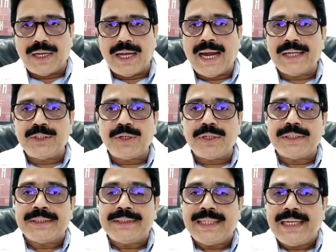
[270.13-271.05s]
and the
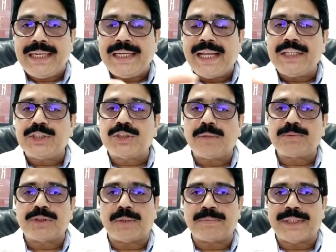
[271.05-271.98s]
jelly-like soft
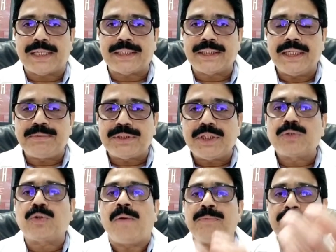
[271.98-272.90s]
substance
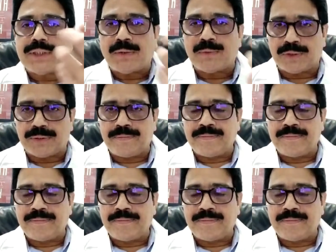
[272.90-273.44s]
if comes out